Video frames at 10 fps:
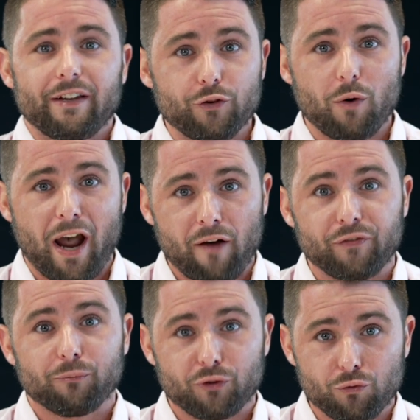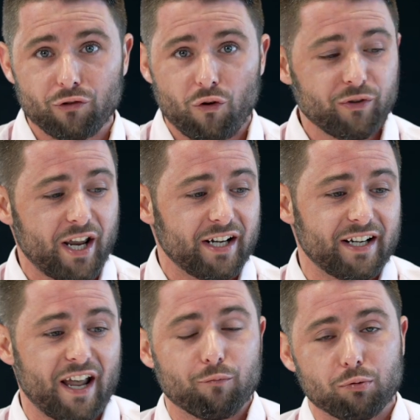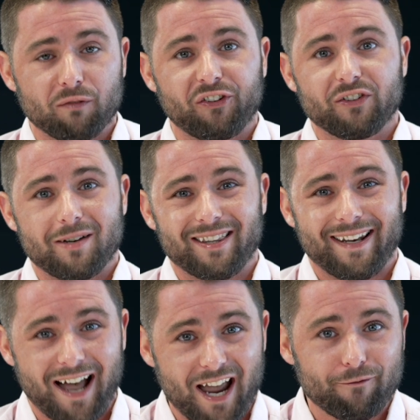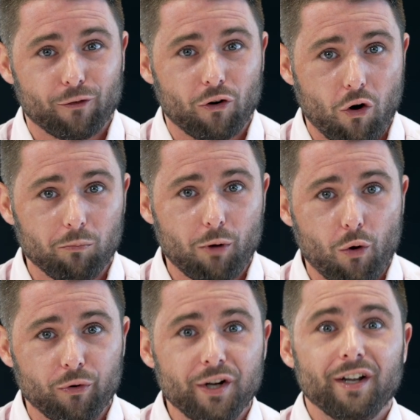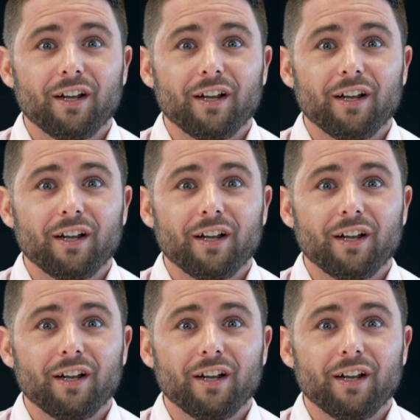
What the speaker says: if you have some student loan debt and have previously been denied for a home loan,